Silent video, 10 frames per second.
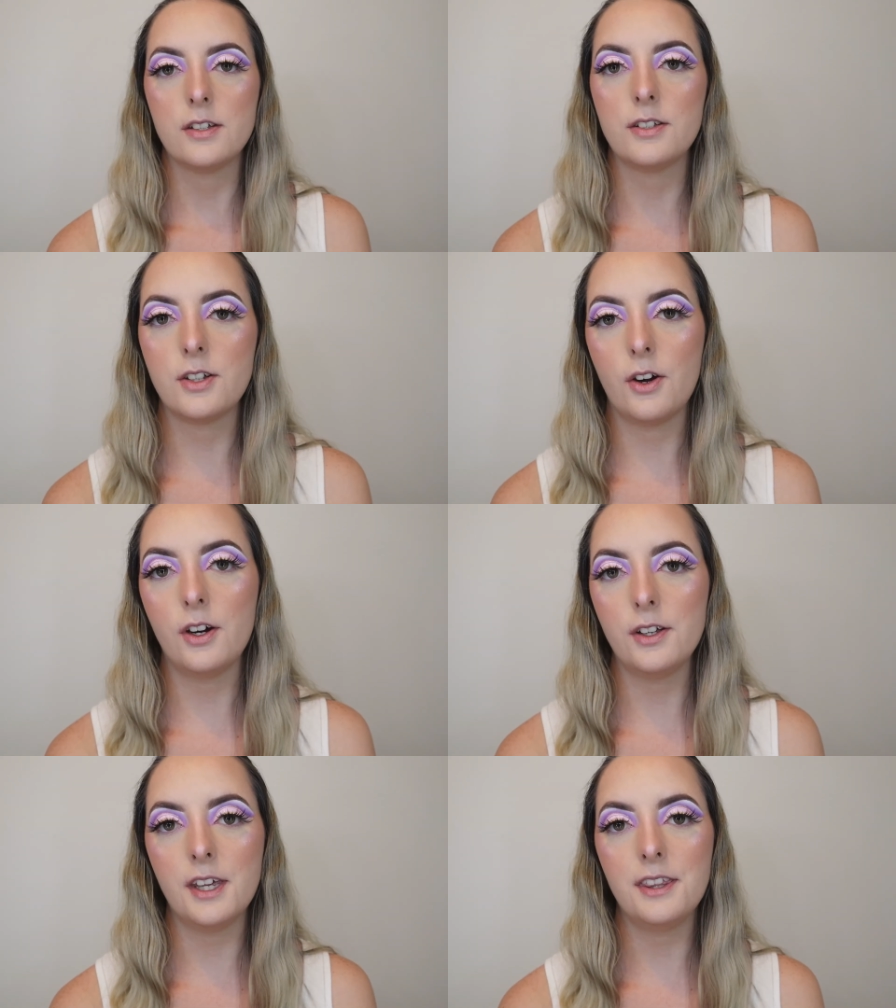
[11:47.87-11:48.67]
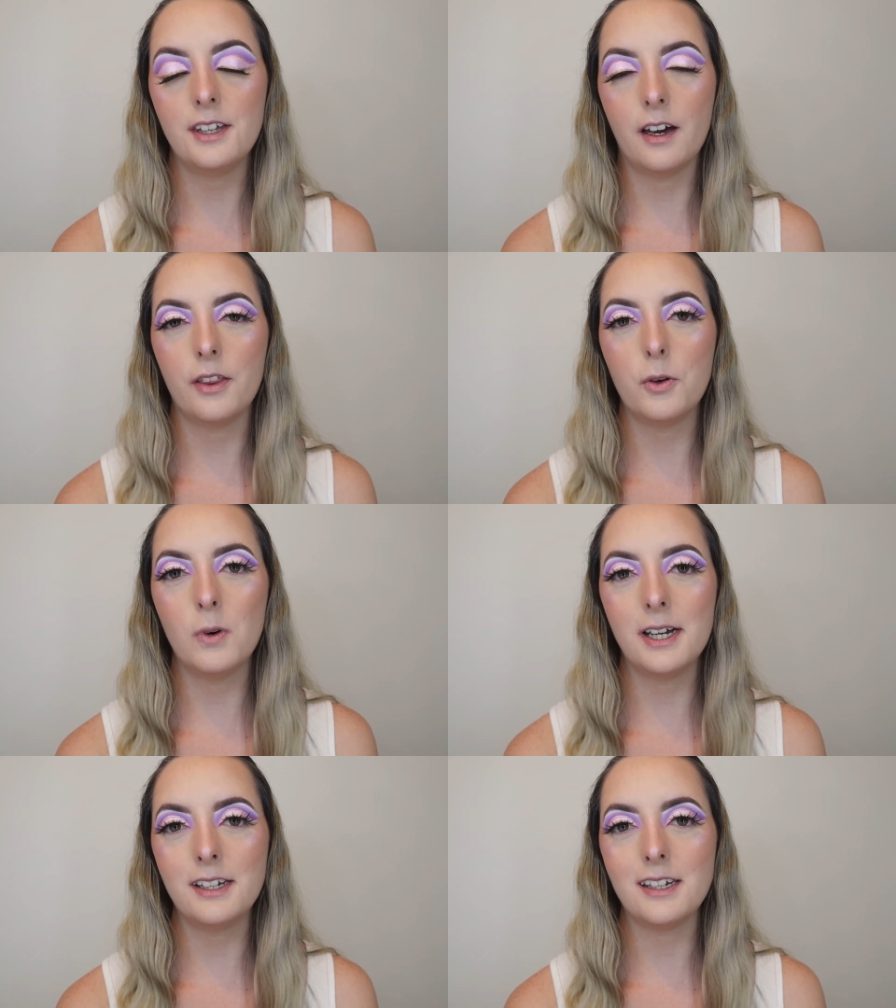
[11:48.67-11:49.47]
So then the other
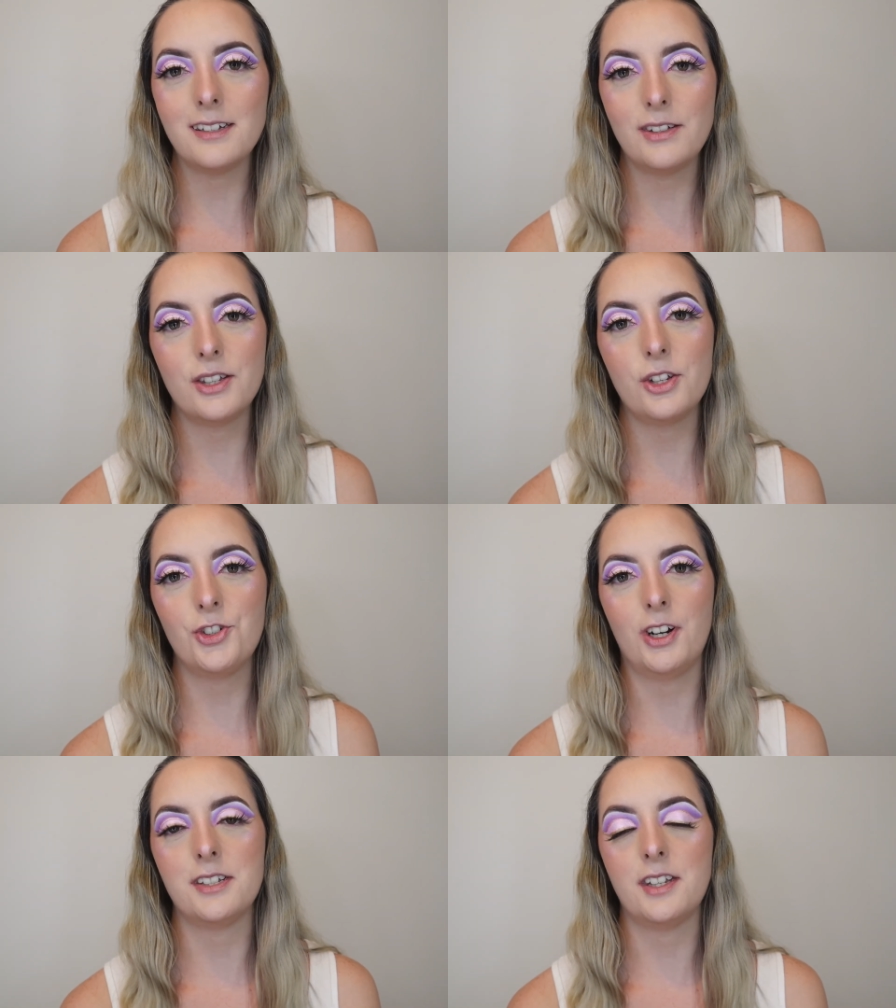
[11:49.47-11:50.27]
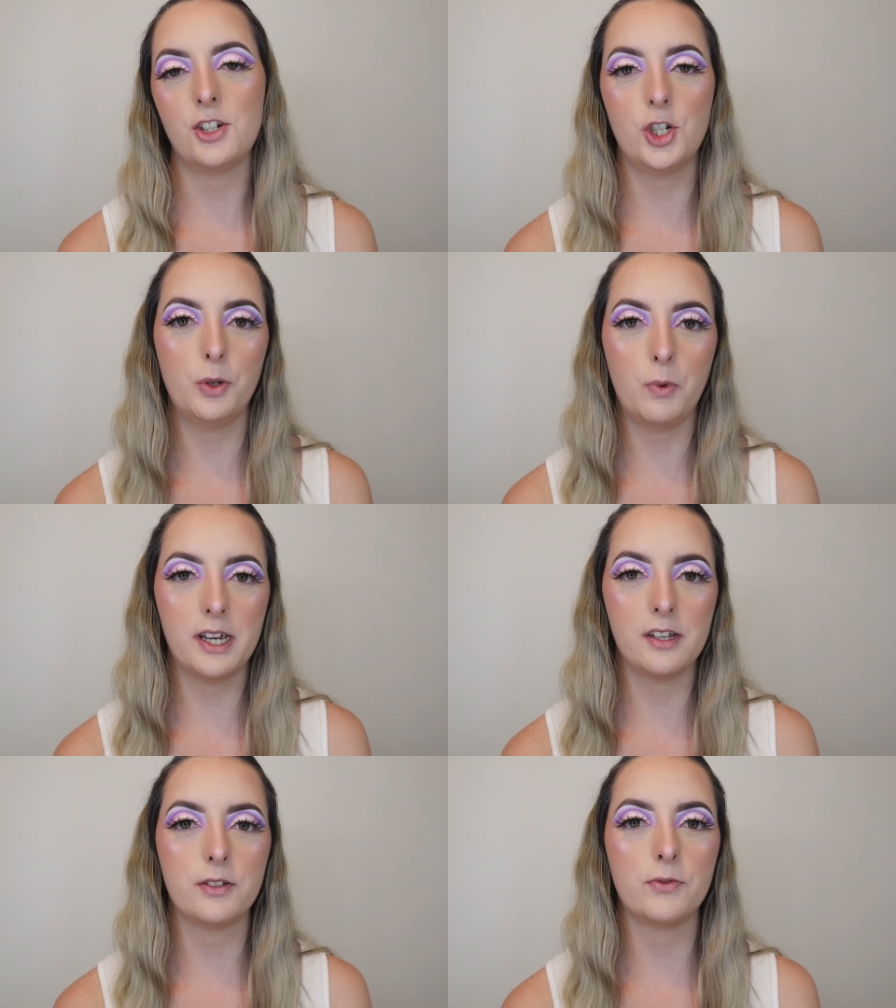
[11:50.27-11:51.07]
one is the dress that she
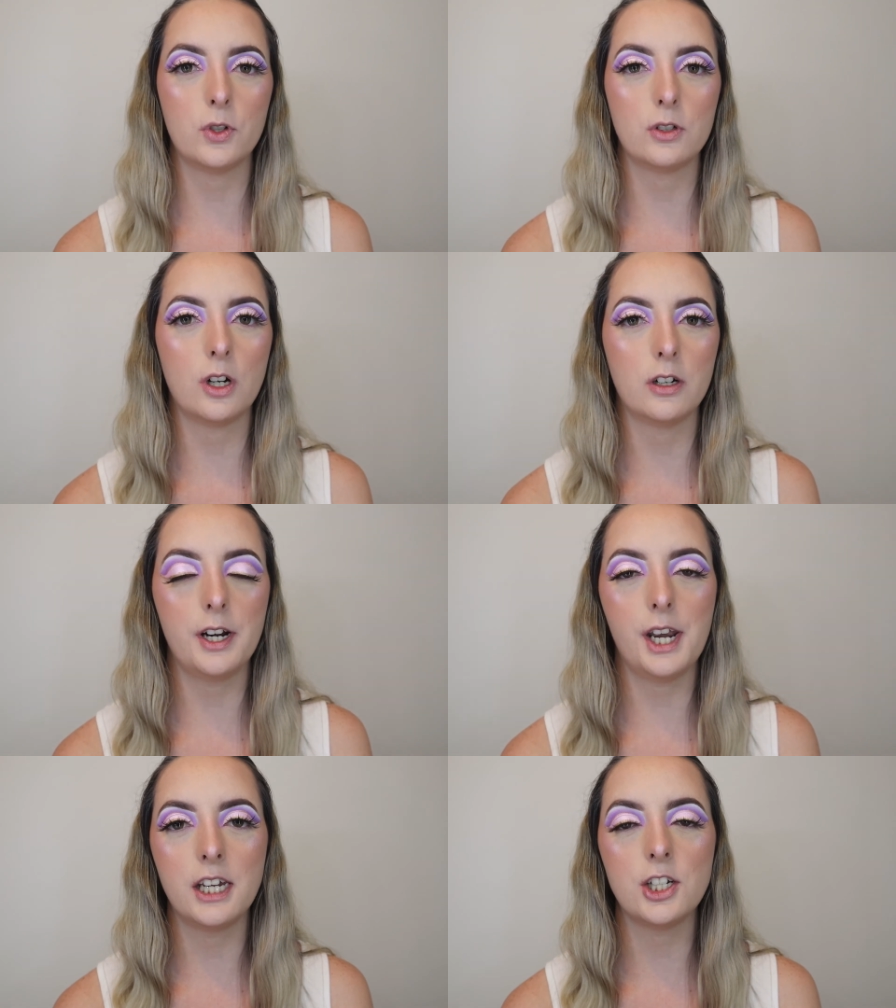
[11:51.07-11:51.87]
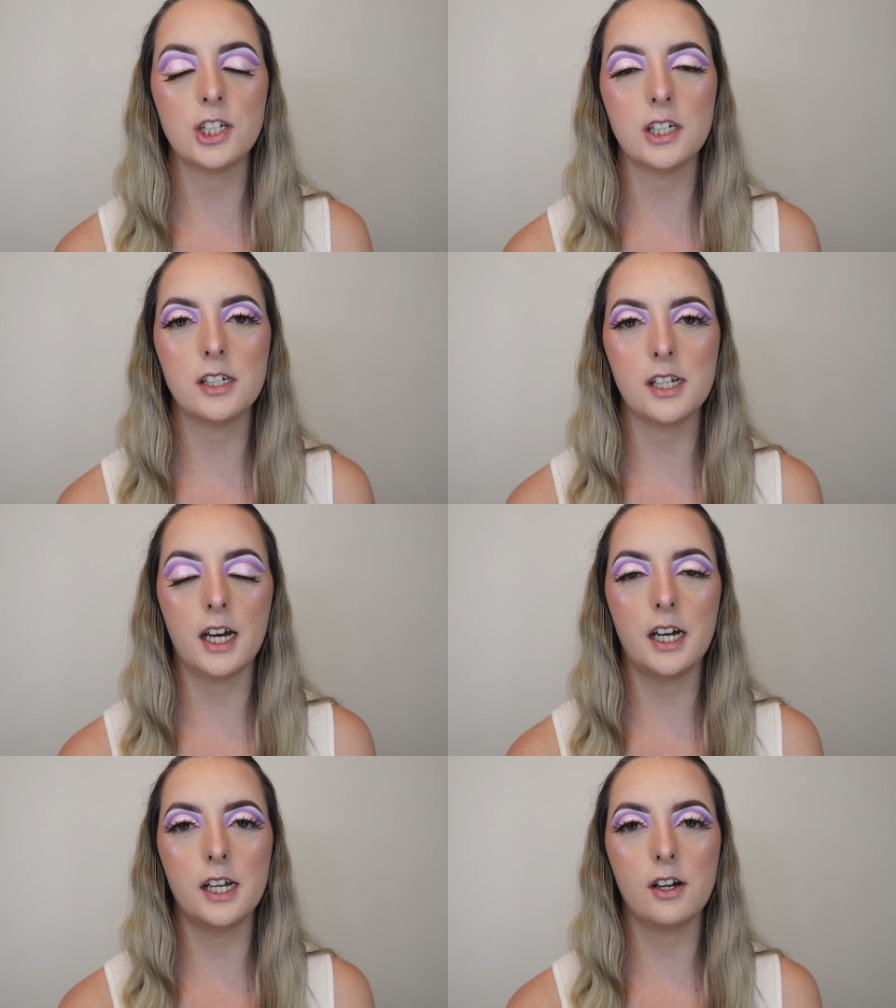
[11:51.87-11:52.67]
wears for Coronation
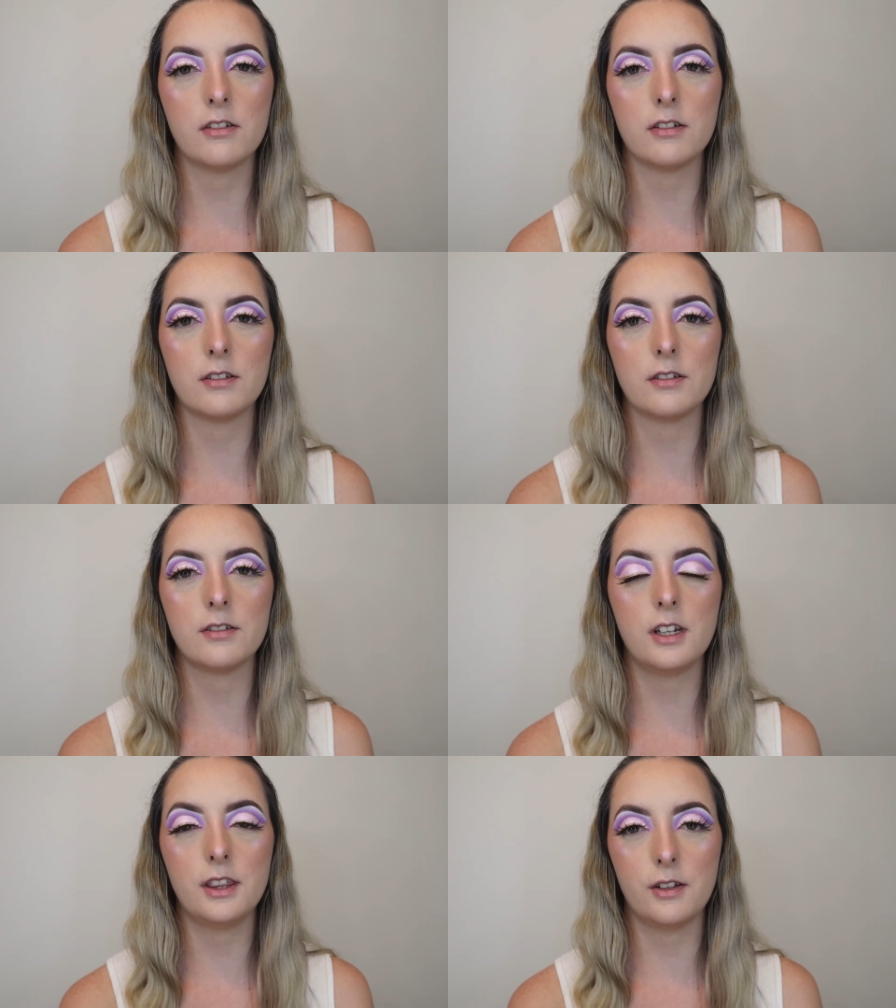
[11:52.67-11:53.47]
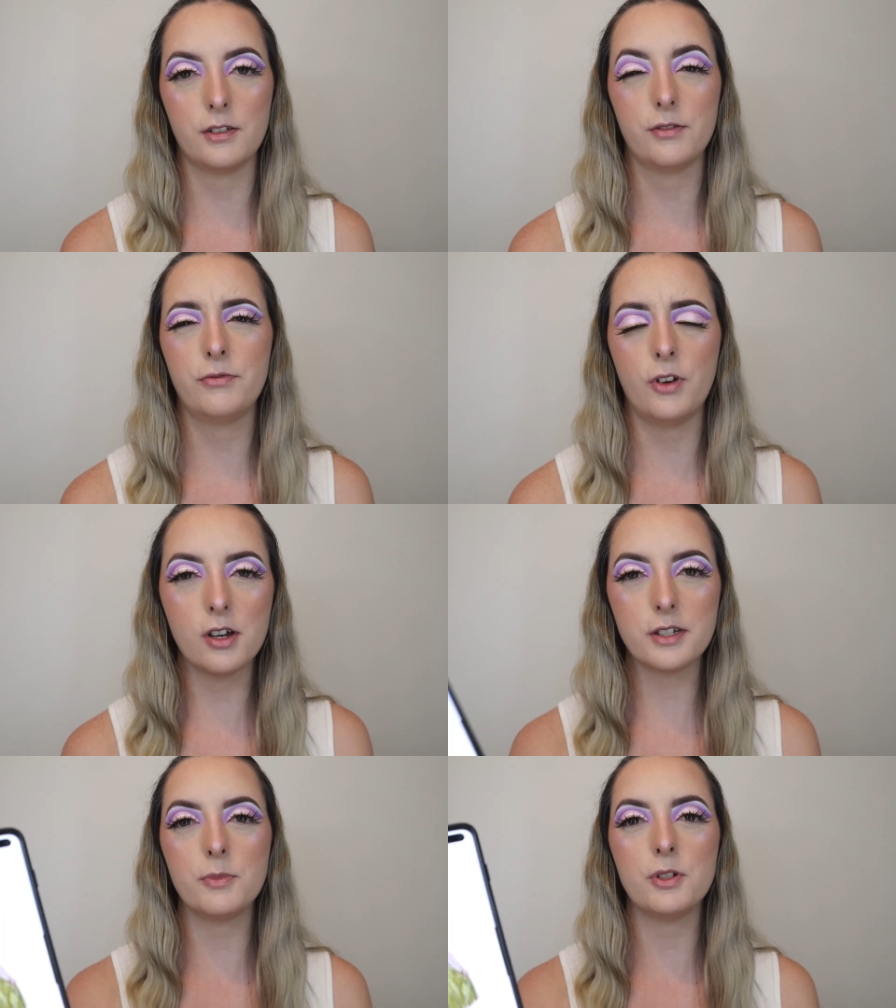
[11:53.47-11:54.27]
Day in the first